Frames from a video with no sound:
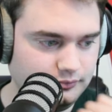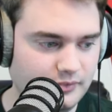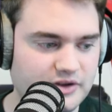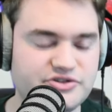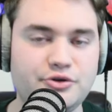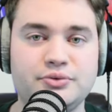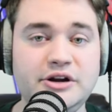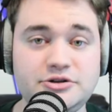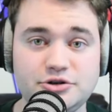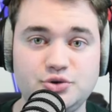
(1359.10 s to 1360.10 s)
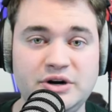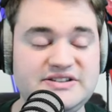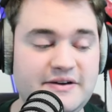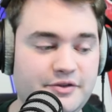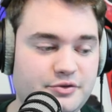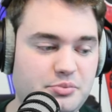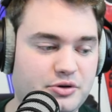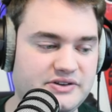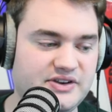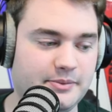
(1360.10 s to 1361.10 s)
So 327
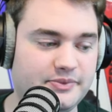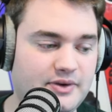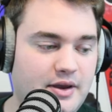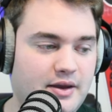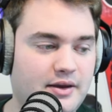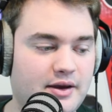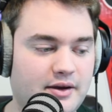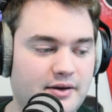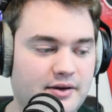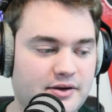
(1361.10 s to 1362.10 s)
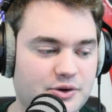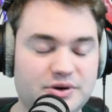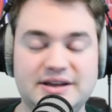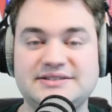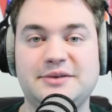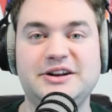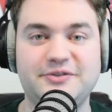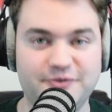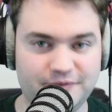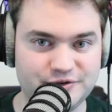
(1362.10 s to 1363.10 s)
three-point attempts. You want to guess how many
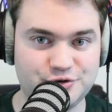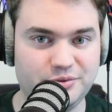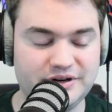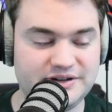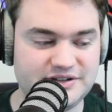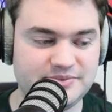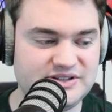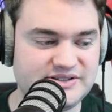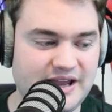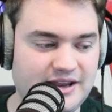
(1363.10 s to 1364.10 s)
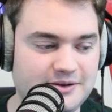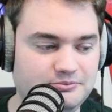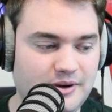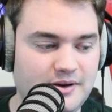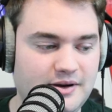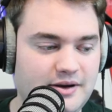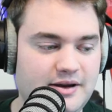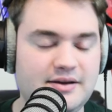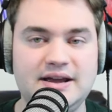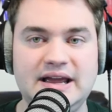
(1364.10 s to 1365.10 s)
two-point attempts he's taken?
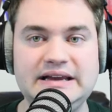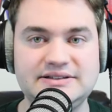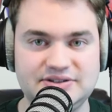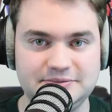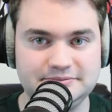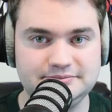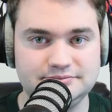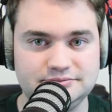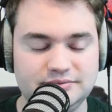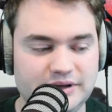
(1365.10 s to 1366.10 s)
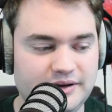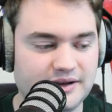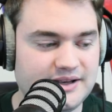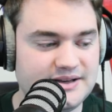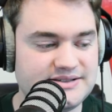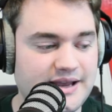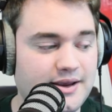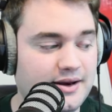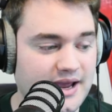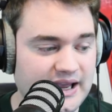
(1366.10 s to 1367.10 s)
8. He has
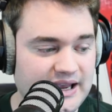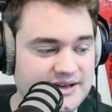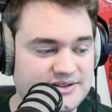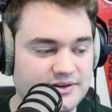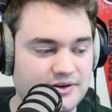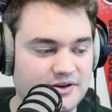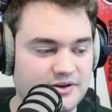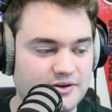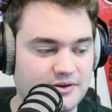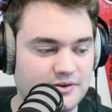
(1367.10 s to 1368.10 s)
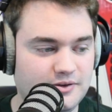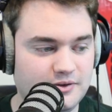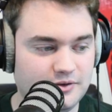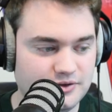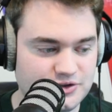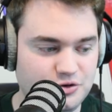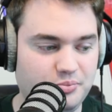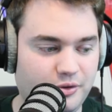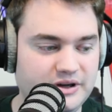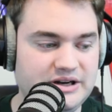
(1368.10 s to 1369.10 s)
taken 8
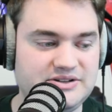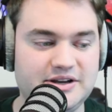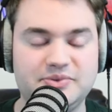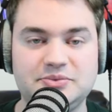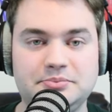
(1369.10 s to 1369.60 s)
two-point attempts.